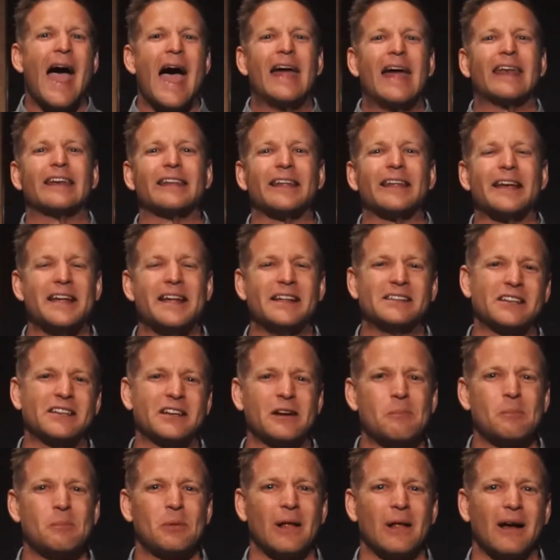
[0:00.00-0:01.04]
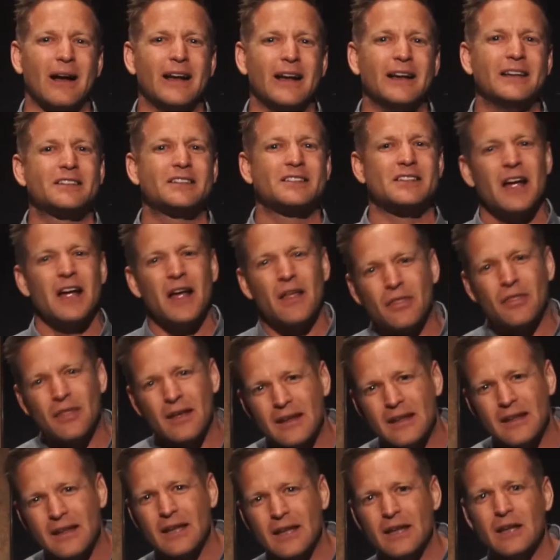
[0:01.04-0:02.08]
and lands in a place
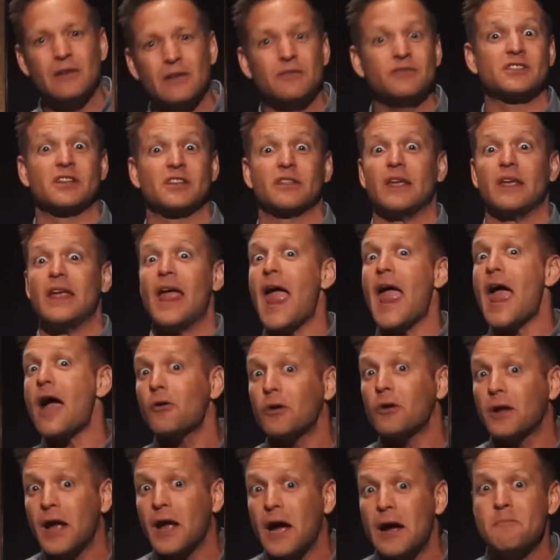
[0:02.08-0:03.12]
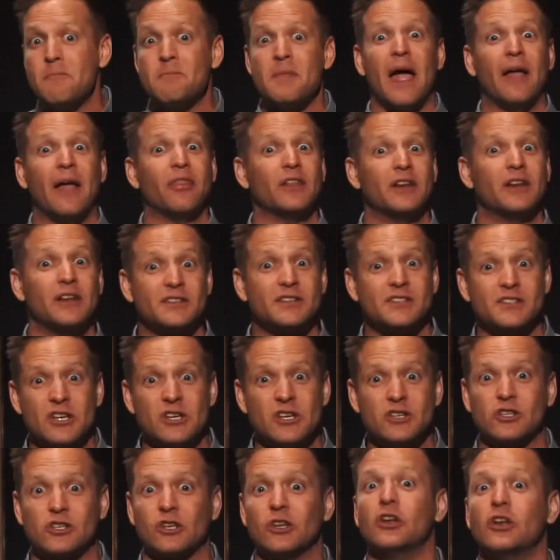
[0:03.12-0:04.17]
that gives the outcome and the
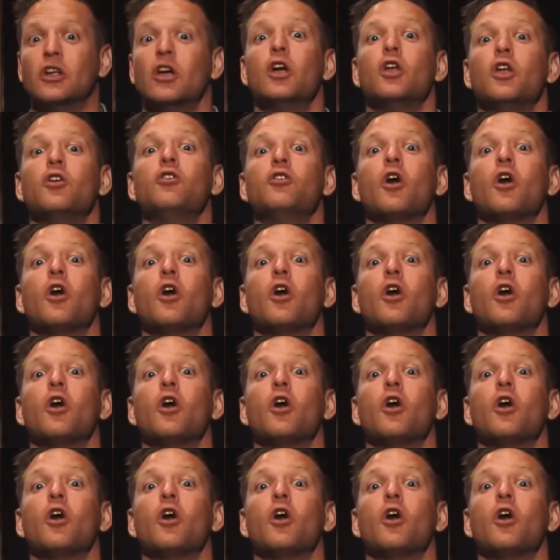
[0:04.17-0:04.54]
decision